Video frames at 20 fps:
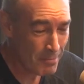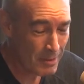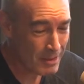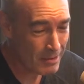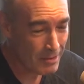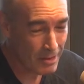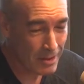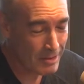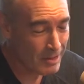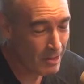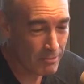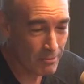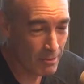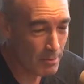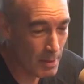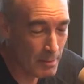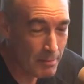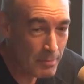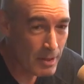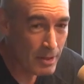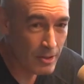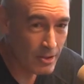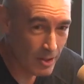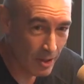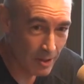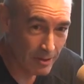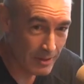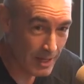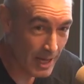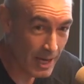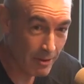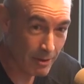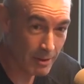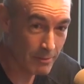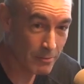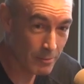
But I don't remember the show now,